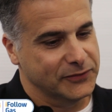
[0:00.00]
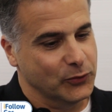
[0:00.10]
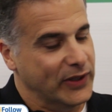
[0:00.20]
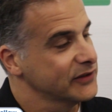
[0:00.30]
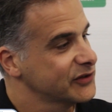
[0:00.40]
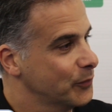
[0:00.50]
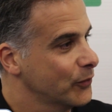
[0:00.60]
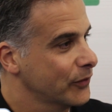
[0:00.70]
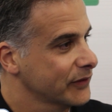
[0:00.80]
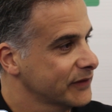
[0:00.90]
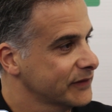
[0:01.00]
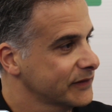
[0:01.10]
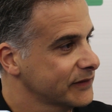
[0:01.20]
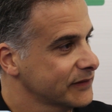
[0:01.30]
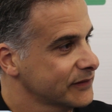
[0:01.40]
Dwayne
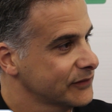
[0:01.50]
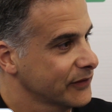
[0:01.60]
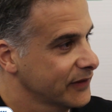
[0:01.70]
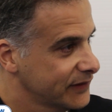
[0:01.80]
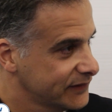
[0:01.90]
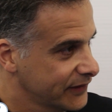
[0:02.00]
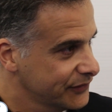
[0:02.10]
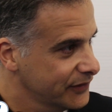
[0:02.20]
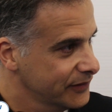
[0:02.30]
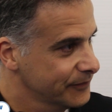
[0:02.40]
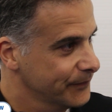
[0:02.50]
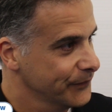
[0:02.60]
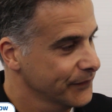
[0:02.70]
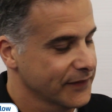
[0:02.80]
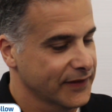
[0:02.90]
Sports took the decision
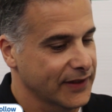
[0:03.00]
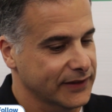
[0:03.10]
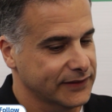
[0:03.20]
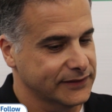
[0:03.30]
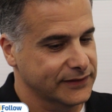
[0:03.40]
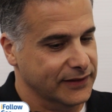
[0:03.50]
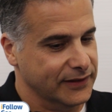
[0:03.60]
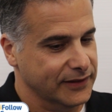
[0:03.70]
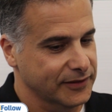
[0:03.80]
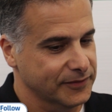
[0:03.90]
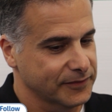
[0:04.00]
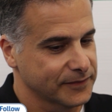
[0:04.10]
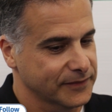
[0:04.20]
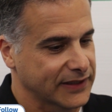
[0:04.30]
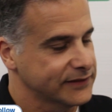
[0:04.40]
that
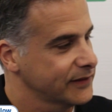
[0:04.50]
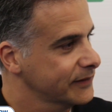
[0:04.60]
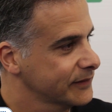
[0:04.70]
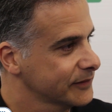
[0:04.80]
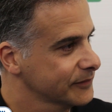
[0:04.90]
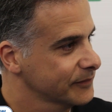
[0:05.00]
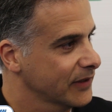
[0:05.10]
that's it.